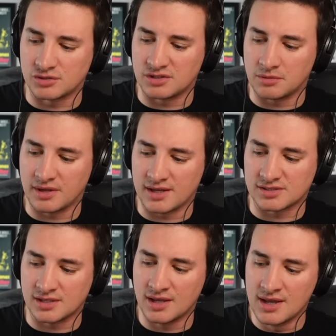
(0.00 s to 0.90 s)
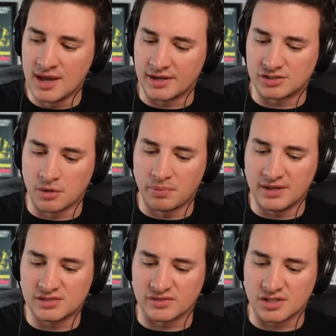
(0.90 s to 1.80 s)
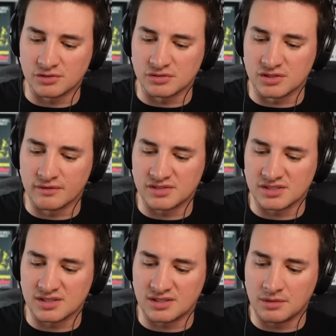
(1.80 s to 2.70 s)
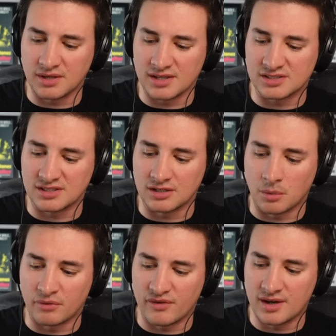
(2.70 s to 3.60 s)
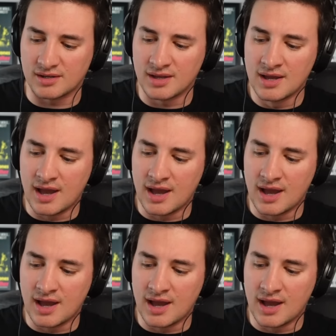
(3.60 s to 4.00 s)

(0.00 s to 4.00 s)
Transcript: to DiBiase and his companies for social services that DiBiase did not provide.